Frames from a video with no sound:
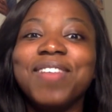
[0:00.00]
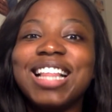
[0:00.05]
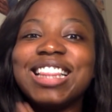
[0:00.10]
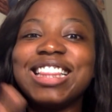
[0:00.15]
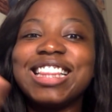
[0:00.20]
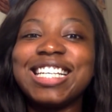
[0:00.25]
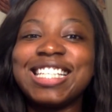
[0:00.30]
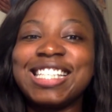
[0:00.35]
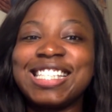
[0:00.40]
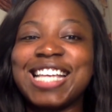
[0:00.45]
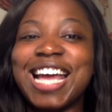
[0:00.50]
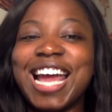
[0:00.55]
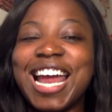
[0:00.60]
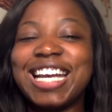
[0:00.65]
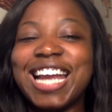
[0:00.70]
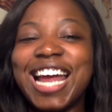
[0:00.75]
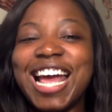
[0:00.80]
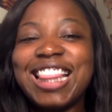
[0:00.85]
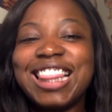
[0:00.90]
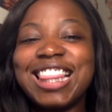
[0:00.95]

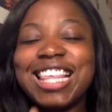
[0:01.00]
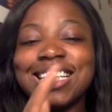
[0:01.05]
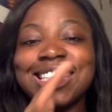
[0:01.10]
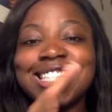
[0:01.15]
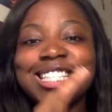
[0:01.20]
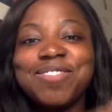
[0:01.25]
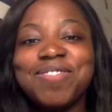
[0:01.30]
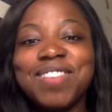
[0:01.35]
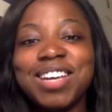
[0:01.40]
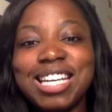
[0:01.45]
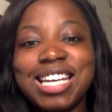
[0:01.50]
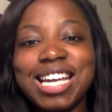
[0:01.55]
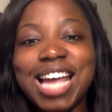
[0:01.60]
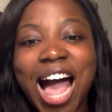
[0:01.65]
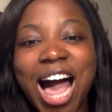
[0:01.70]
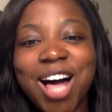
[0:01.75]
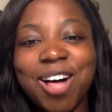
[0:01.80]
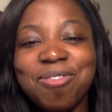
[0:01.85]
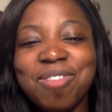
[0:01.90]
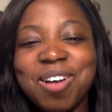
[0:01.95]
Listen, this mini
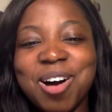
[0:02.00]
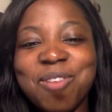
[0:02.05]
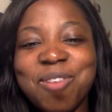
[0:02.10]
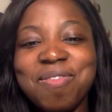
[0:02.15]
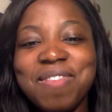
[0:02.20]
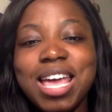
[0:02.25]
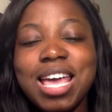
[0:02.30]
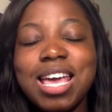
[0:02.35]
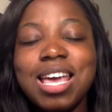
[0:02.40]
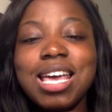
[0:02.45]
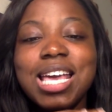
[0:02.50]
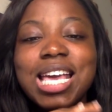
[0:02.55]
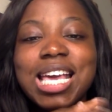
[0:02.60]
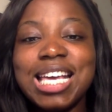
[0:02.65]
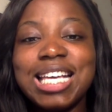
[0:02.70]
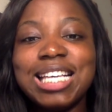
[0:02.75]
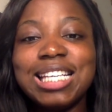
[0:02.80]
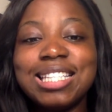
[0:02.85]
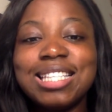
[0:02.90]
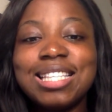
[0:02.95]
album
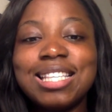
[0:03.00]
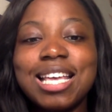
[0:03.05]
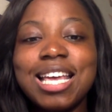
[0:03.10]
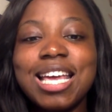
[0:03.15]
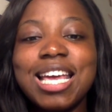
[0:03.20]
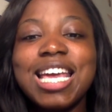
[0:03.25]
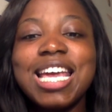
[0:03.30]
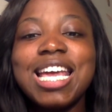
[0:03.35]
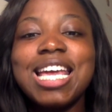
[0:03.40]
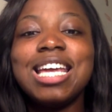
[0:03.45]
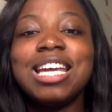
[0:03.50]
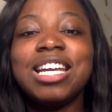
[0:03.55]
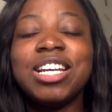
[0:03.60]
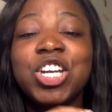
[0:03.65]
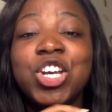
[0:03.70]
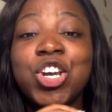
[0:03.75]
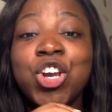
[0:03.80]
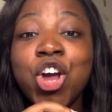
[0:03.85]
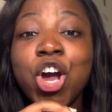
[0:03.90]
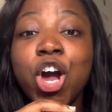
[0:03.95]
is
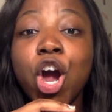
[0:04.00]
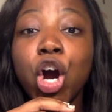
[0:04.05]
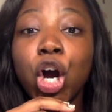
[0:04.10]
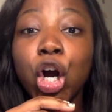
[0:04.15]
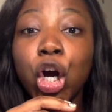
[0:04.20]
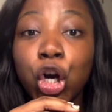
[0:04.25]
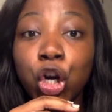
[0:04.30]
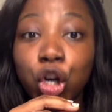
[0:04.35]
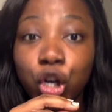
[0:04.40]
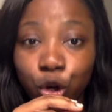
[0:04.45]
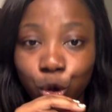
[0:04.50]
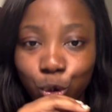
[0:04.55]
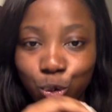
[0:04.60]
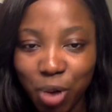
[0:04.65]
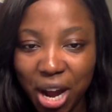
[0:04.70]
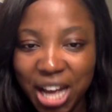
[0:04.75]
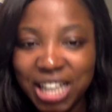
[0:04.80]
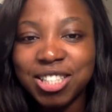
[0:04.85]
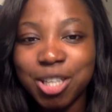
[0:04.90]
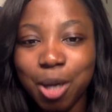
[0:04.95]

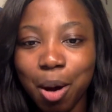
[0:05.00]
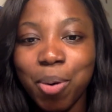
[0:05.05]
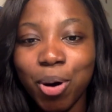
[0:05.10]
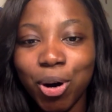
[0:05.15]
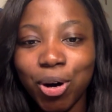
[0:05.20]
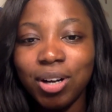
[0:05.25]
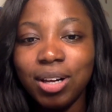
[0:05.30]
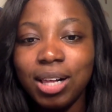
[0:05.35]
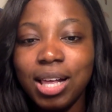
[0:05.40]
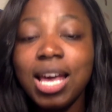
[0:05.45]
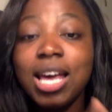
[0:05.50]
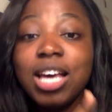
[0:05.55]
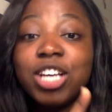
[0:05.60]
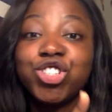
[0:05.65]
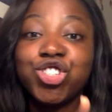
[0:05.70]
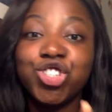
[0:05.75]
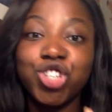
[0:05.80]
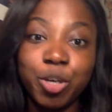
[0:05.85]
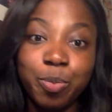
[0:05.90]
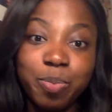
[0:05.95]
incredible.
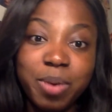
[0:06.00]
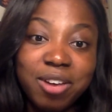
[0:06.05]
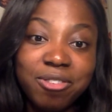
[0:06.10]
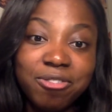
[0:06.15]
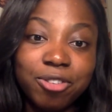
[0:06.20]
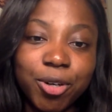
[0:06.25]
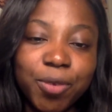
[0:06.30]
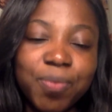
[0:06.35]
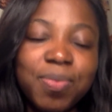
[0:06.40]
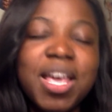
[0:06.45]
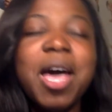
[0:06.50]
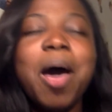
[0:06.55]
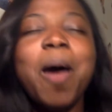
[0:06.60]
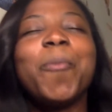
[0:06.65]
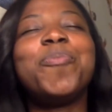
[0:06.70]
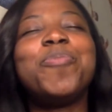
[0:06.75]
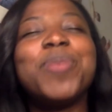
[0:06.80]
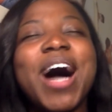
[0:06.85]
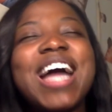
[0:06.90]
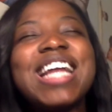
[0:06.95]
Should be a full,
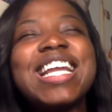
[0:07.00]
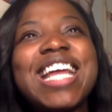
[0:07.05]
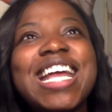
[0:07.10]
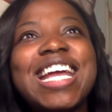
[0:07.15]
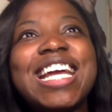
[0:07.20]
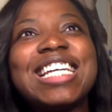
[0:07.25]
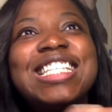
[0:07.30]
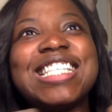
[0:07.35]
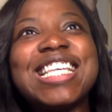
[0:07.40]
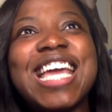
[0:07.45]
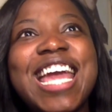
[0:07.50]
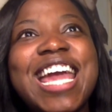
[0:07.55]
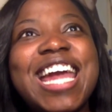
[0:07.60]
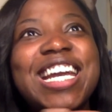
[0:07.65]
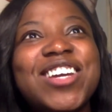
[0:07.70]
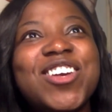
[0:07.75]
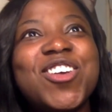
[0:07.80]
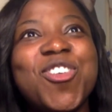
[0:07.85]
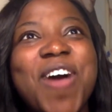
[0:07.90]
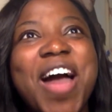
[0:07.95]
but it's
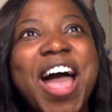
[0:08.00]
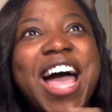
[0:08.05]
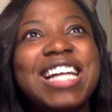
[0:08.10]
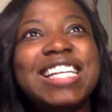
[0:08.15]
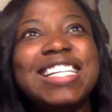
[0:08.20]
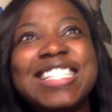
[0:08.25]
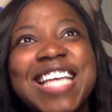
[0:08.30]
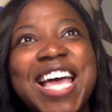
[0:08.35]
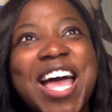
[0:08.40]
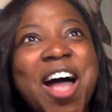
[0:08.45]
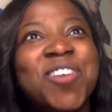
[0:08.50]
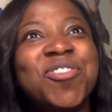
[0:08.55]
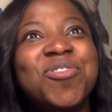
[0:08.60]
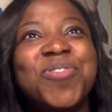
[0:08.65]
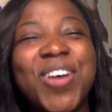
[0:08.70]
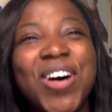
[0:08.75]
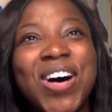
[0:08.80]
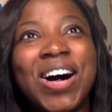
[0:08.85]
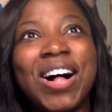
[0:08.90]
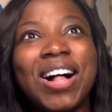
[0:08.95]

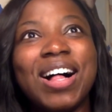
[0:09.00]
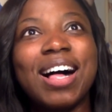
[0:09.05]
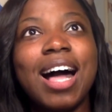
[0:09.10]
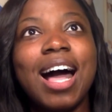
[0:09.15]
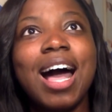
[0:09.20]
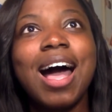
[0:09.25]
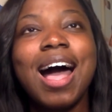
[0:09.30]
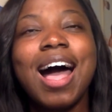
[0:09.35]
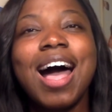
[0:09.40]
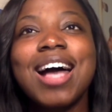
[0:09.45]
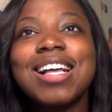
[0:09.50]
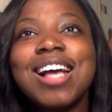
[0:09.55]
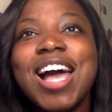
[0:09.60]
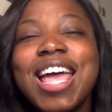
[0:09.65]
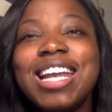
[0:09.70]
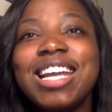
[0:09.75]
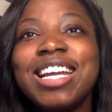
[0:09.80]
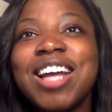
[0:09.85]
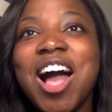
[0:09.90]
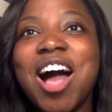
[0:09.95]
incredible.
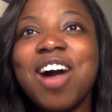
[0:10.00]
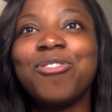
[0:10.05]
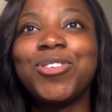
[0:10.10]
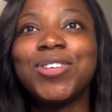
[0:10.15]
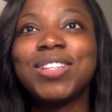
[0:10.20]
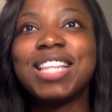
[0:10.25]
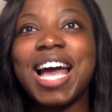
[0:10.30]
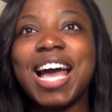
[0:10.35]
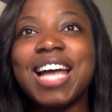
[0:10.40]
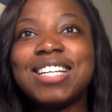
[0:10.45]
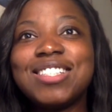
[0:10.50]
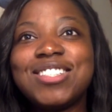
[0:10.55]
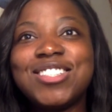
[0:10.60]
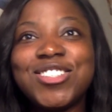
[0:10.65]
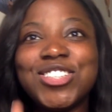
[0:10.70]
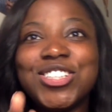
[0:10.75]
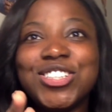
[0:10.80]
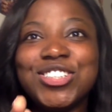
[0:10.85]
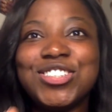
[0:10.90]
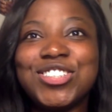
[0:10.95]
Hitting off with that
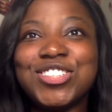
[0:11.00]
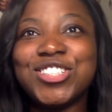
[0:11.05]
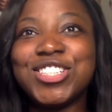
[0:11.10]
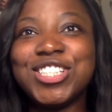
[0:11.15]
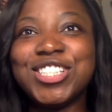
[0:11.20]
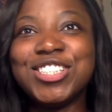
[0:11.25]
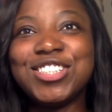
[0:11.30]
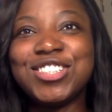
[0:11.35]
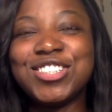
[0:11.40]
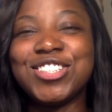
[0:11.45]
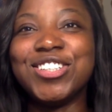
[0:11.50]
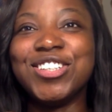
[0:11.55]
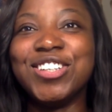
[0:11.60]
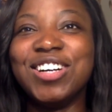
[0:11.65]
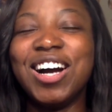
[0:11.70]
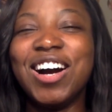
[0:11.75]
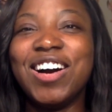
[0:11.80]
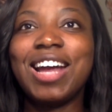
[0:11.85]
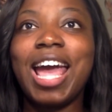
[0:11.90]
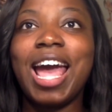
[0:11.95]
do-do-do-do-do,
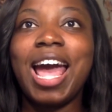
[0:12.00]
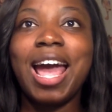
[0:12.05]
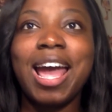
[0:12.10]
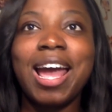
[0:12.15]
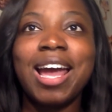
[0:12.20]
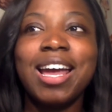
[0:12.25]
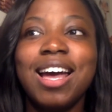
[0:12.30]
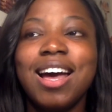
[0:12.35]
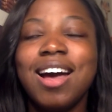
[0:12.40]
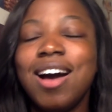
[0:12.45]
okay?